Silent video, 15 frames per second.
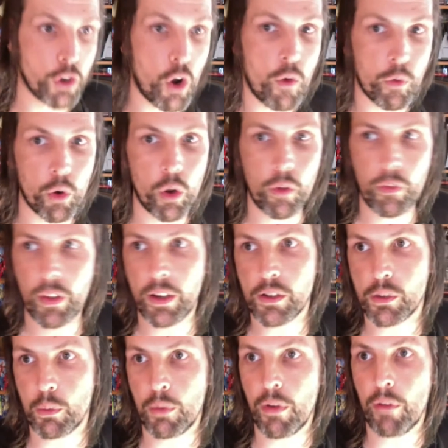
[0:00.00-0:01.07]
overall things
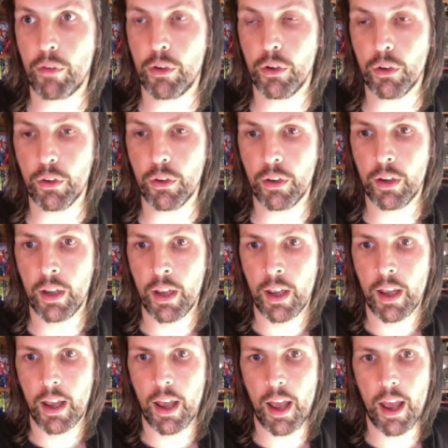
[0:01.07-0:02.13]
that we've ever done.
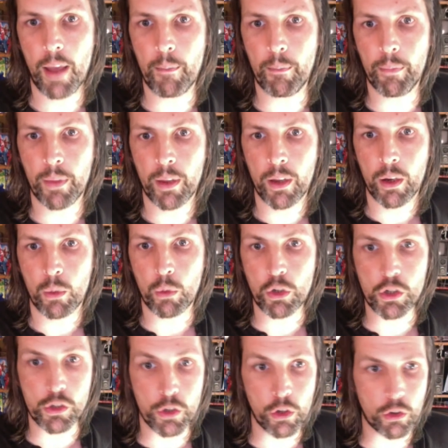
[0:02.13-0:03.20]

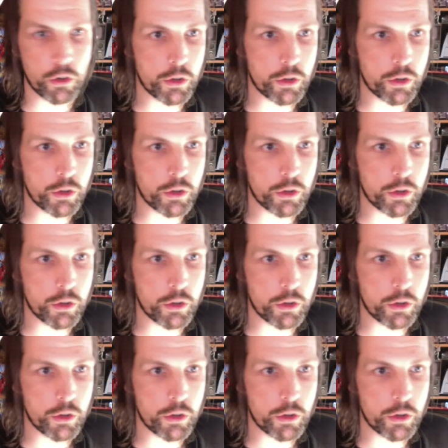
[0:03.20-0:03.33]
Which is nuts,